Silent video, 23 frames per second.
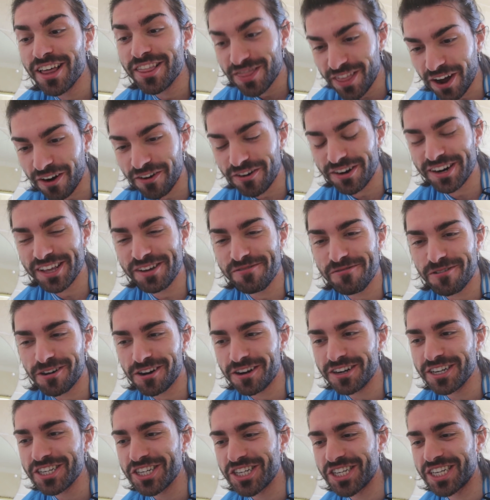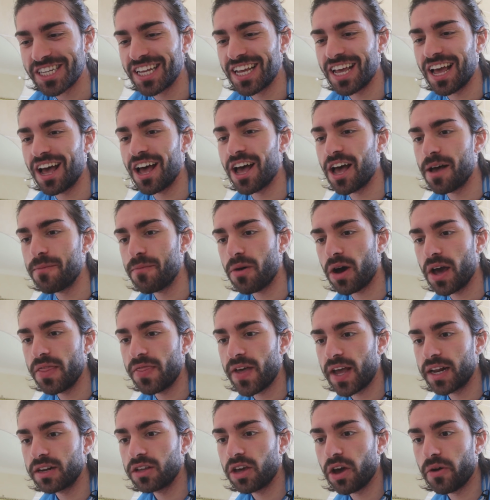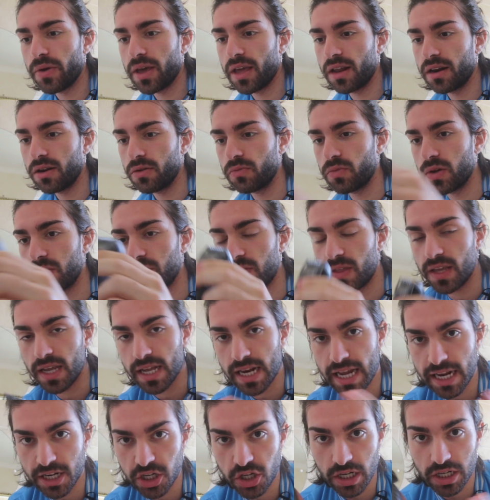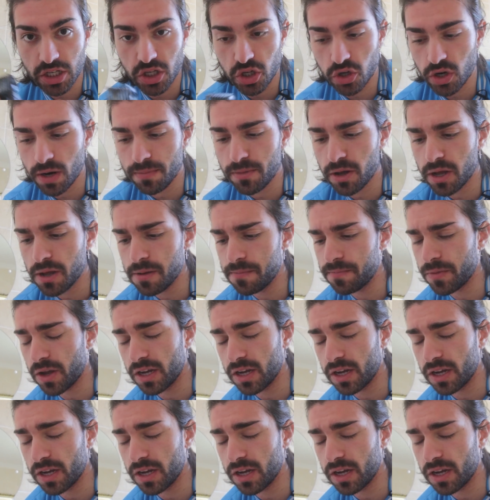thoroughly washed, I then go in with the electric trimmer.